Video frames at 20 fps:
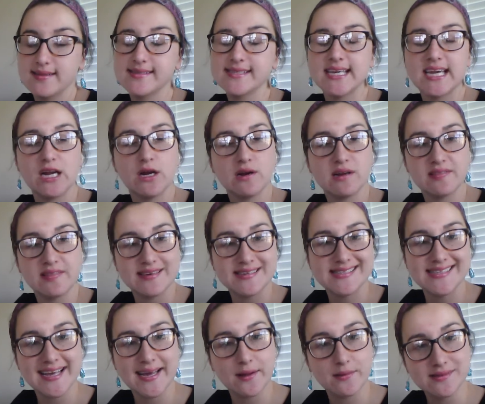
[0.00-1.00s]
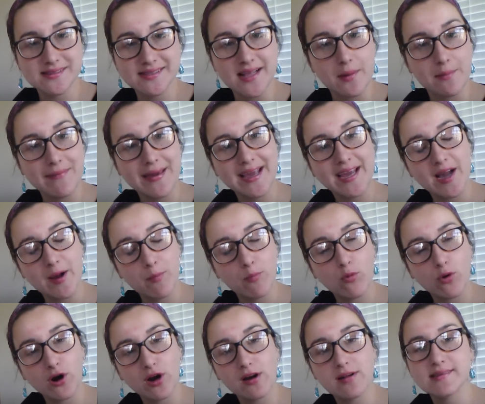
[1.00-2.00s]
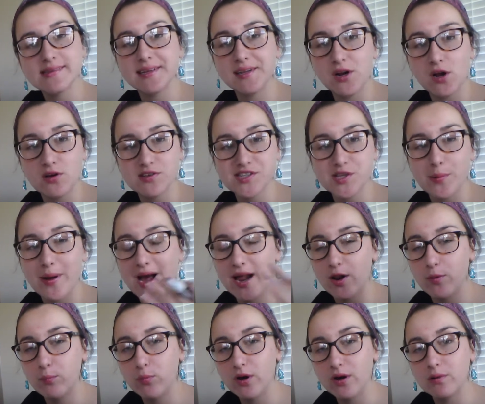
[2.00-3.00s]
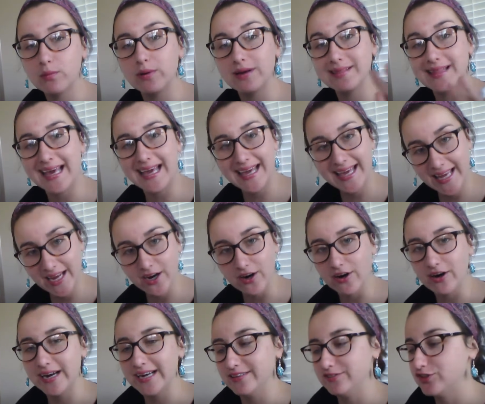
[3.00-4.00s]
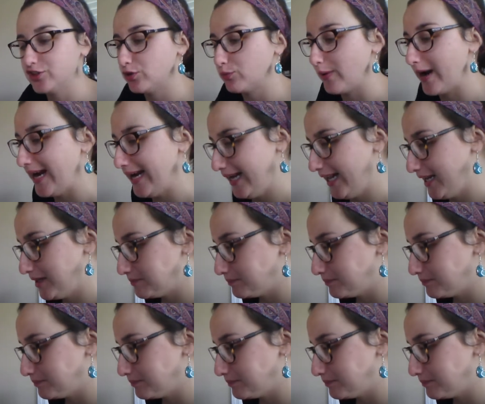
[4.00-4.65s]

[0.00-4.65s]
hearing the sounds that make up words, and also how to put what they hear into writing.